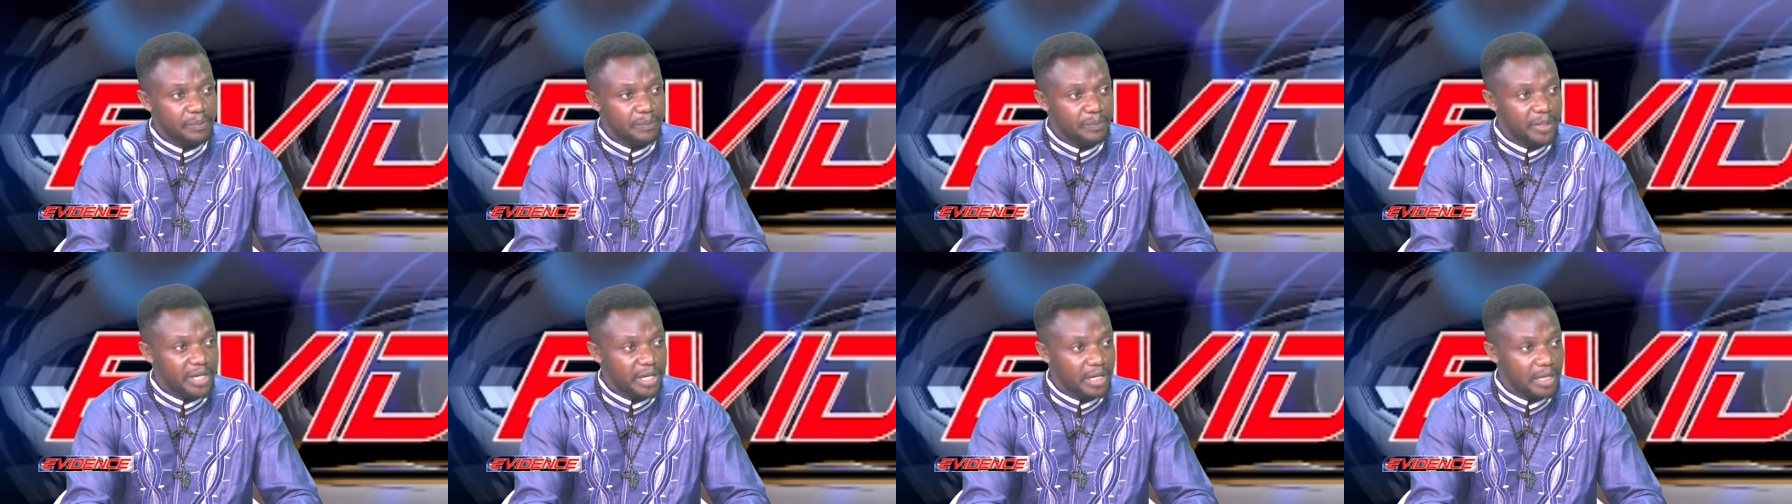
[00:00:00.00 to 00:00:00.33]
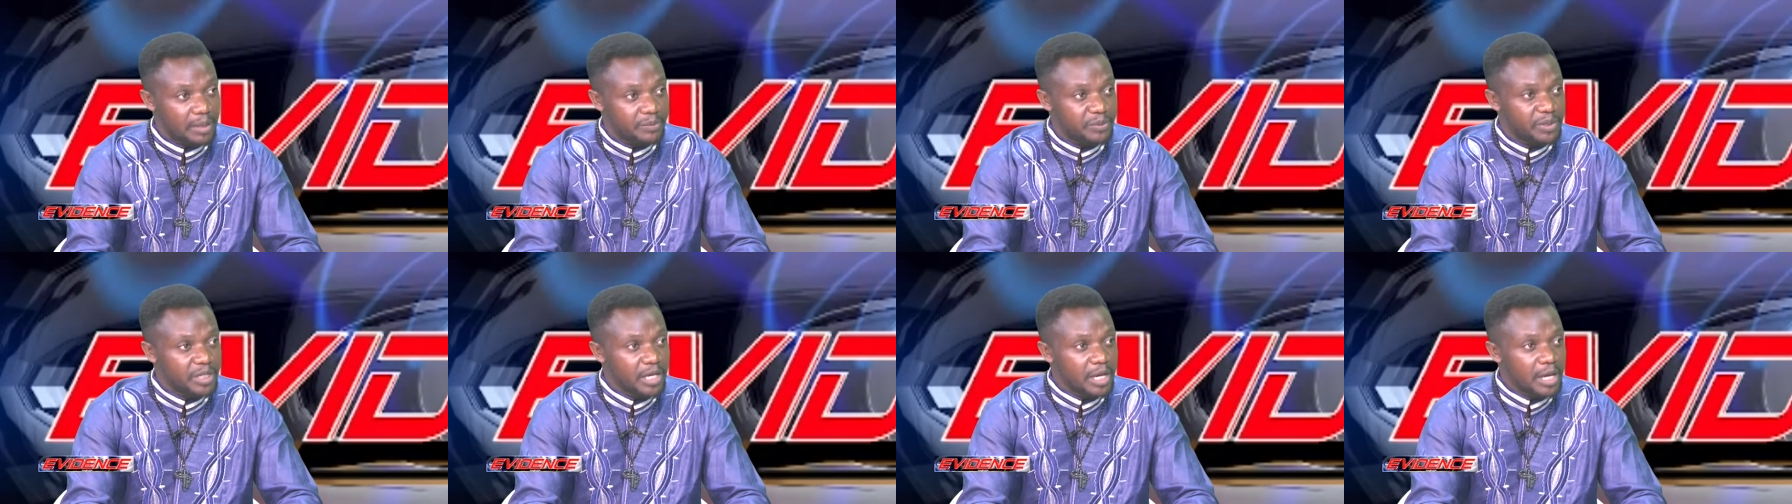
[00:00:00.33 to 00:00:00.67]

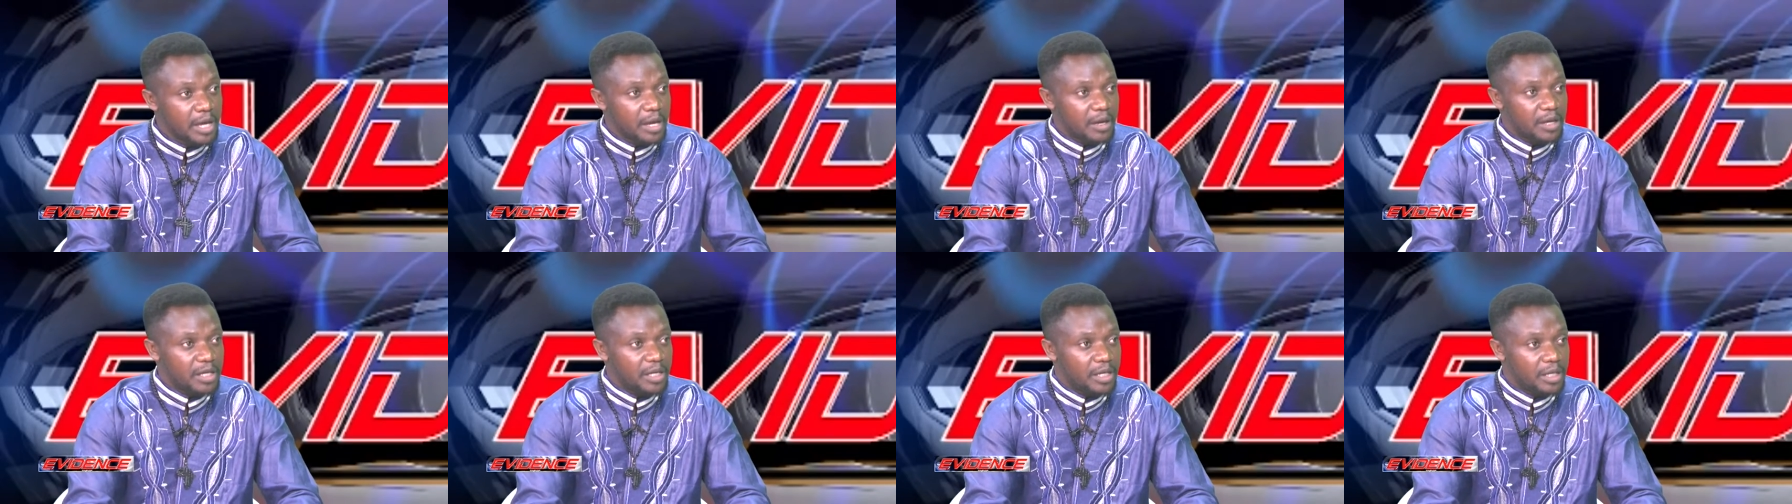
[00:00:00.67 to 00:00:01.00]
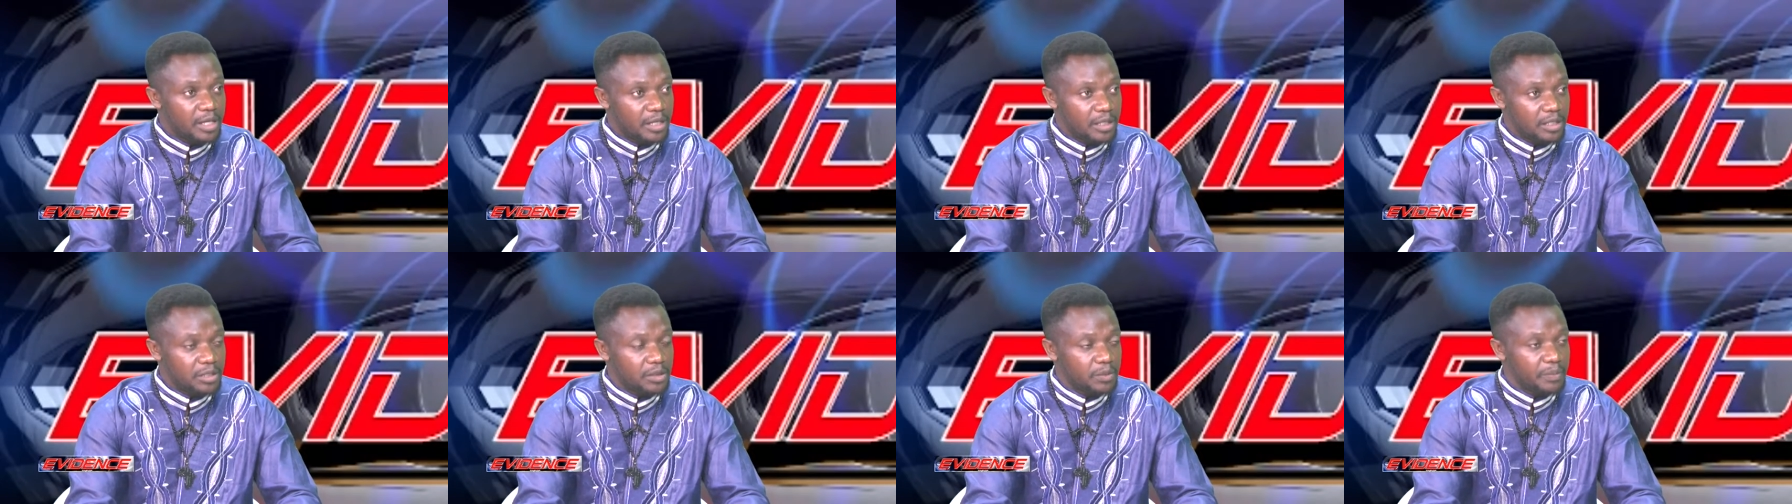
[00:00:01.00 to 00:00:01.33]
Perhaps
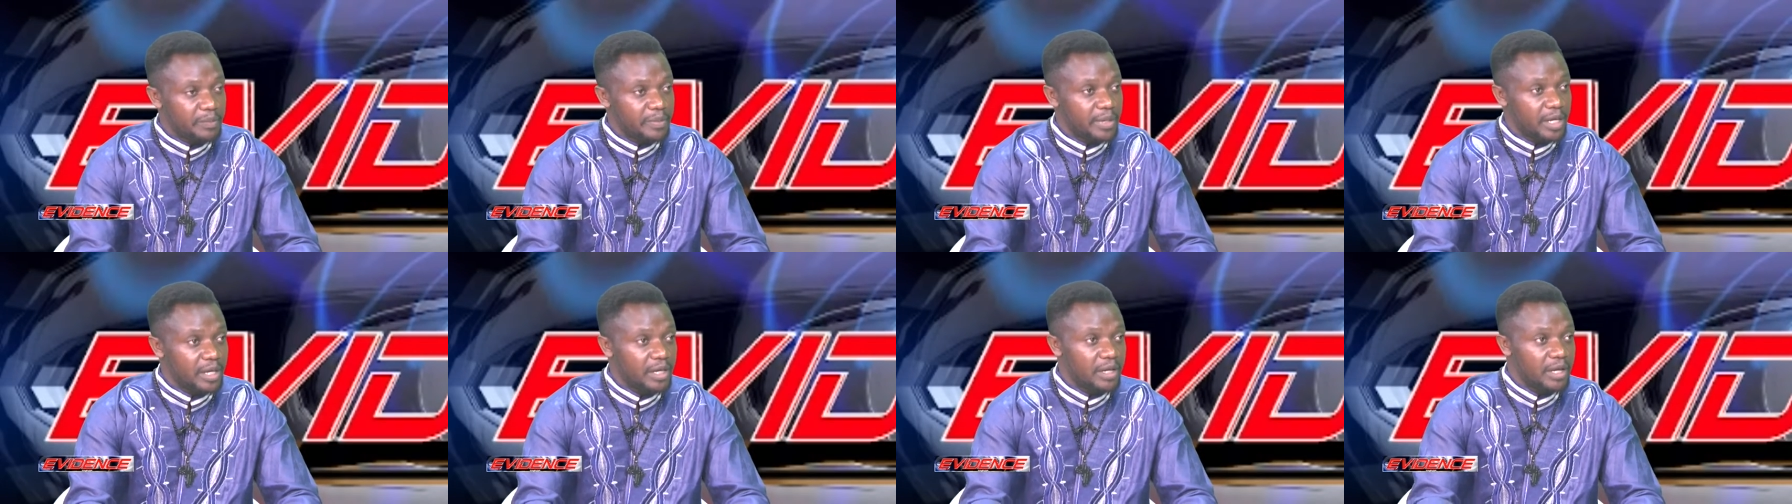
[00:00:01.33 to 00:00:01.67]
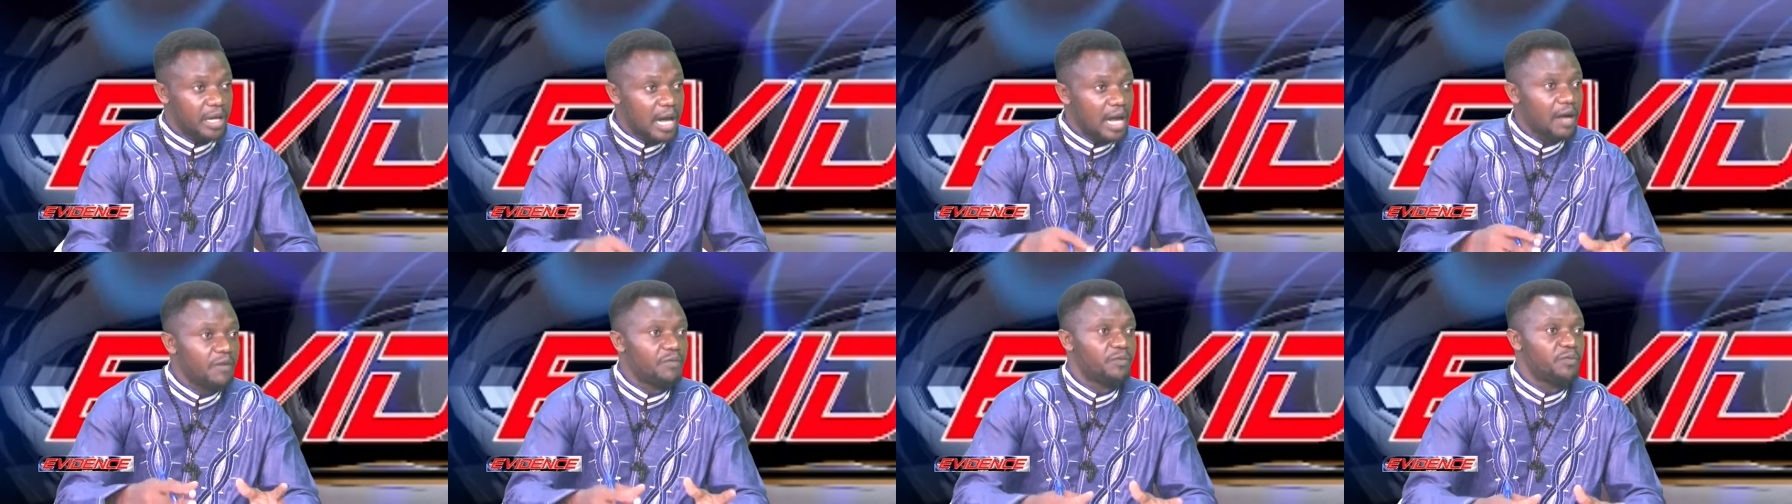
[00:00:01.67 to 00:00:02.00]
he may
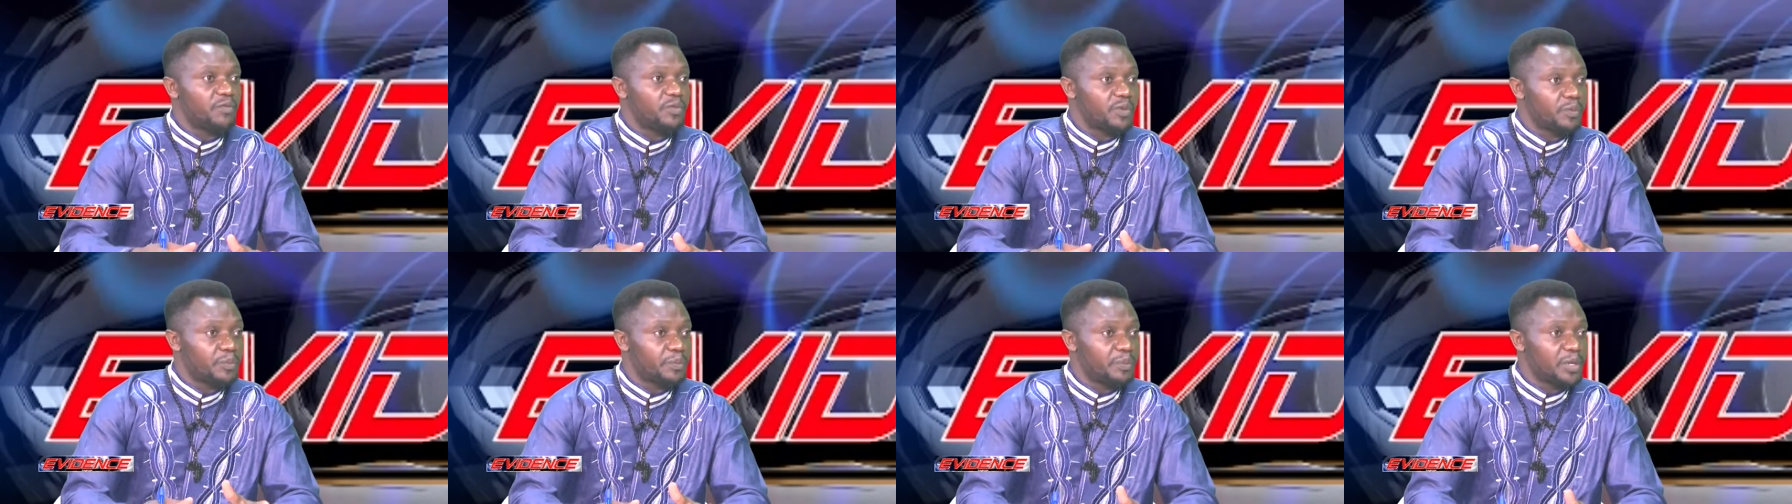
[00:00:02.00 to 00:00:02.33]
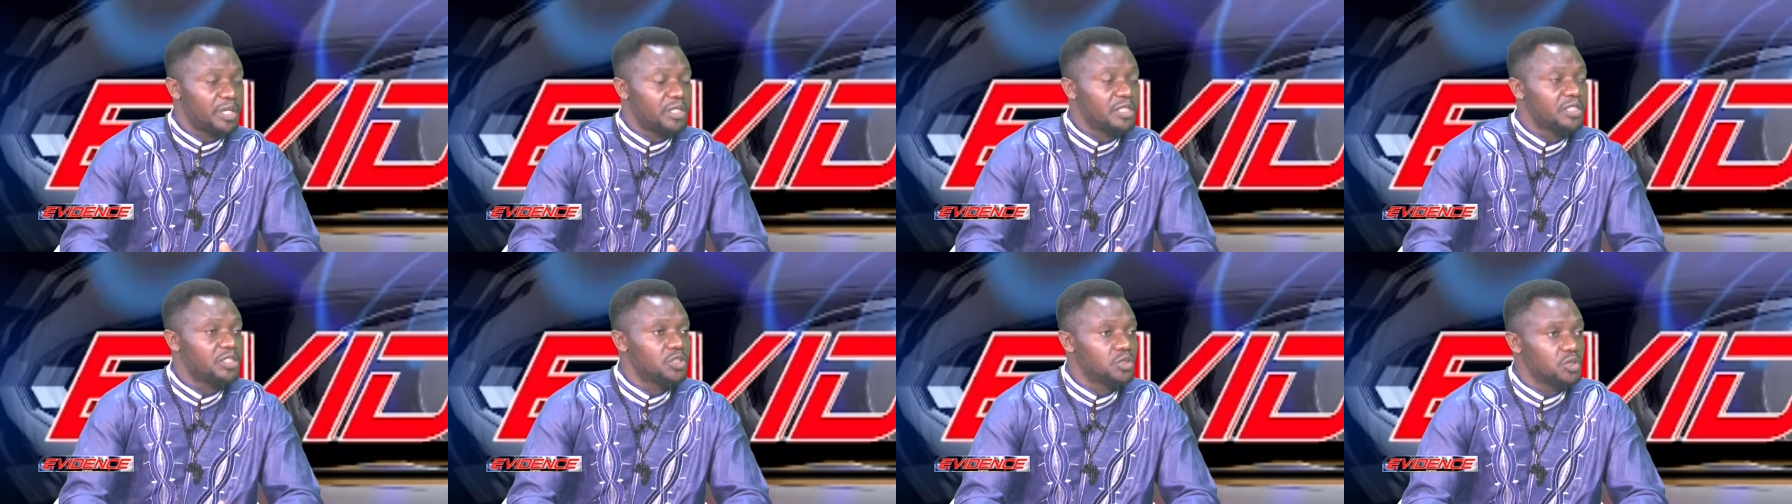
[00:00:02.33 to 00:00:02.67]
have
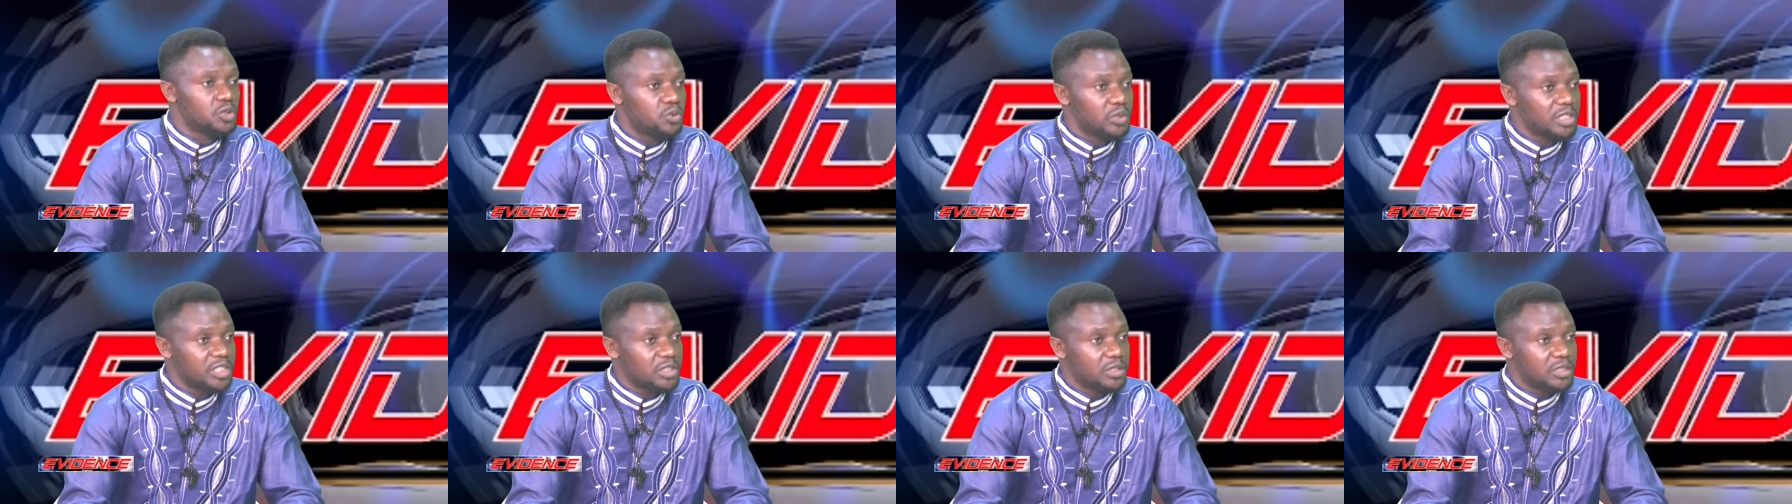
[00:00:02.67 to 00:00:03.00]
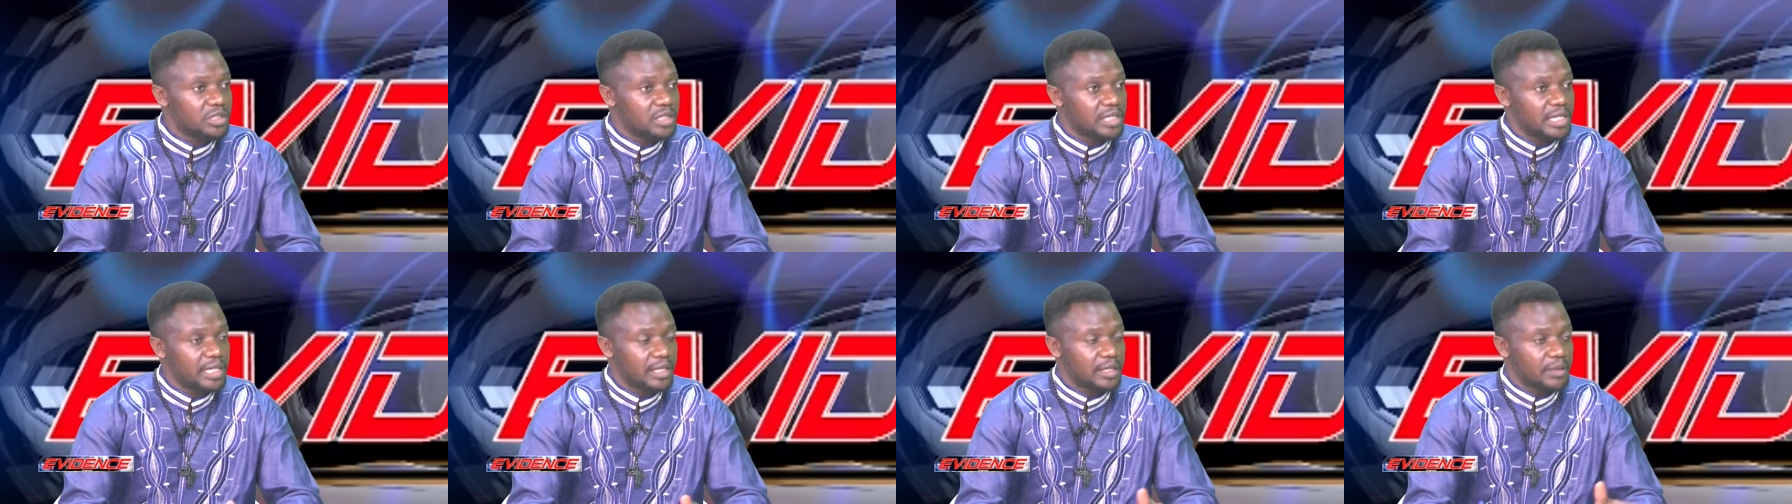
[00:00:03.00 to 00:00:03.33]
burning
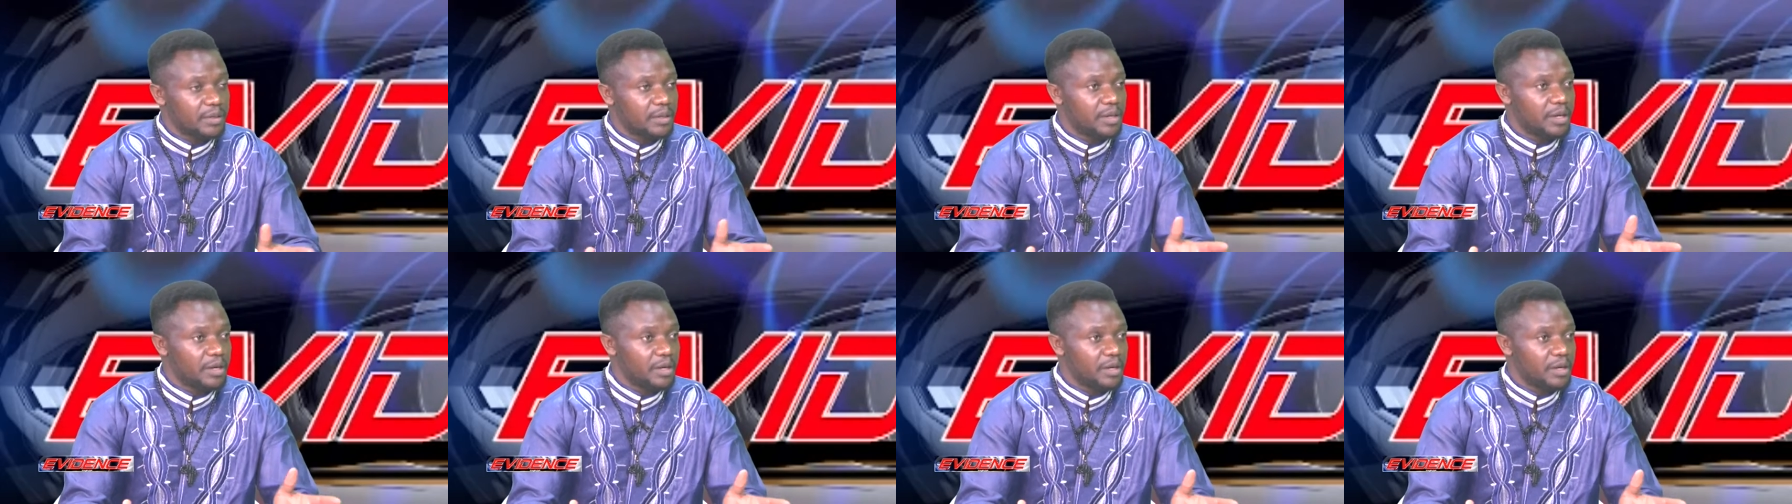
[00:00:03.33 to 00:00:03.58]
situations like